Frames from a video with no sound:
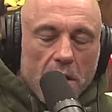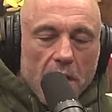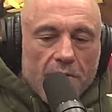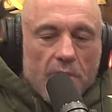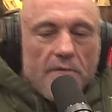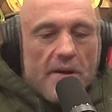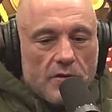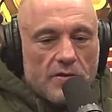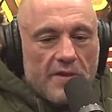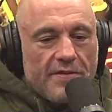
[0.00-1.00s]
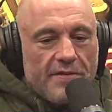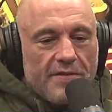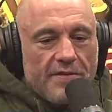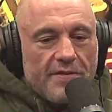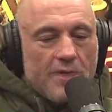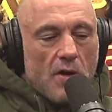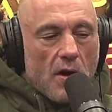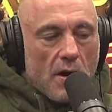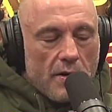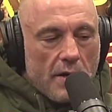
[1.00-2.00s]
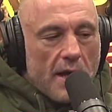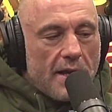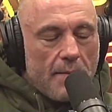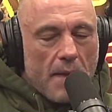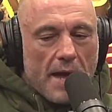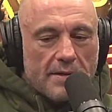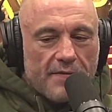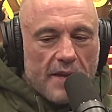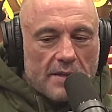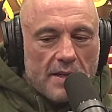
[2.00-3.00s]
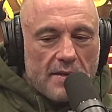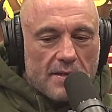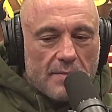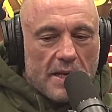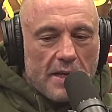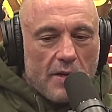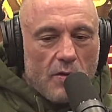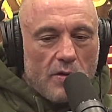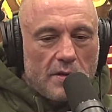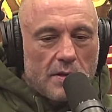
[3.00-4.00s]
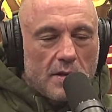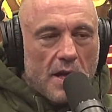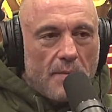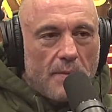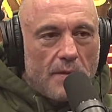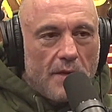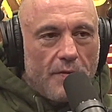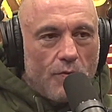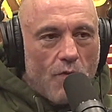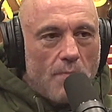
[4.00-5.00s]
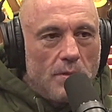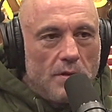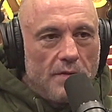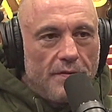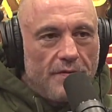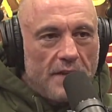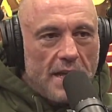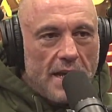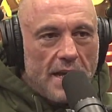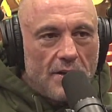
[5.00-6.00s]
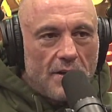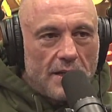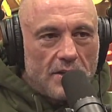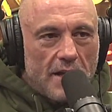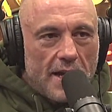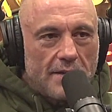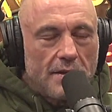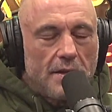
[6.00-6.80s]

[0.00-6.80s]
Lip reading: And if you've never driven an electric car, you got to get past the fact that it doesn't make any noise because a lot of people love the rumble of the V8 and all that jazz.